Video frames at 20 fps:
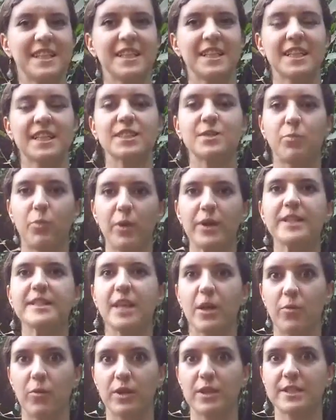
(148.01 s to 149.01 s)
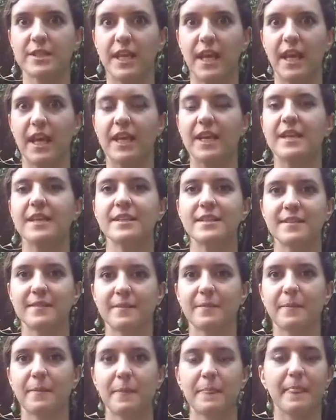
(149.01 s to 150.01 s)
Because the point is I want to say,
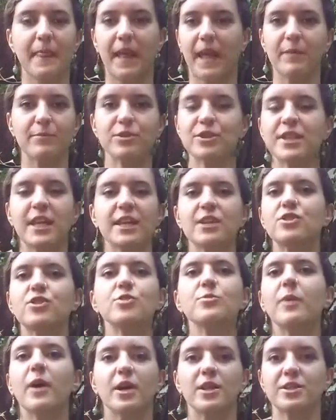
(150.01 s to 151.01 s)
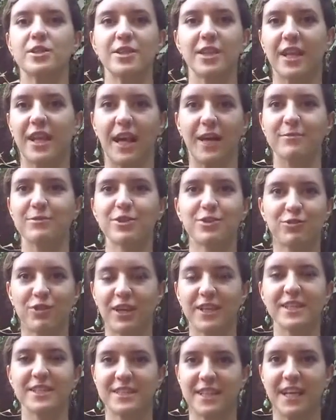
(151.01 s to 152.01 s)
like I'm just saying too much. Like I'm just
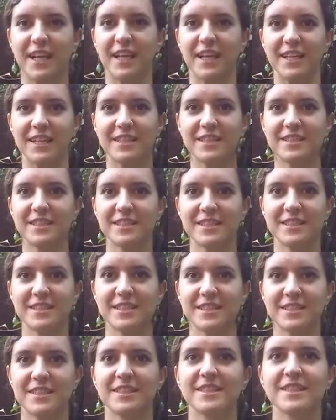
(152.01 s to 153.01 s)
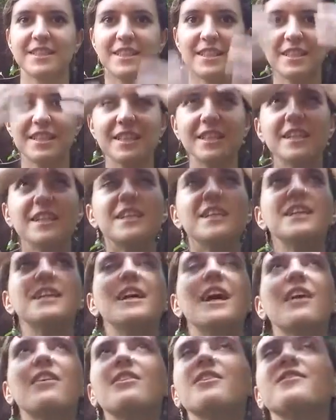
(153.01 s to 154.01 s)
trying to say,
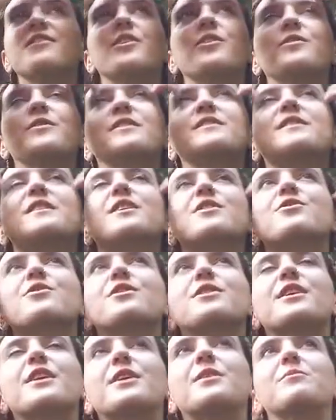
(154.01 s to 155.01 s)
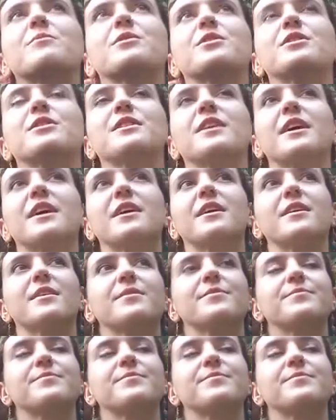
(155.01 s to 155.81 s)
I don't even know if this is interesting, but just like,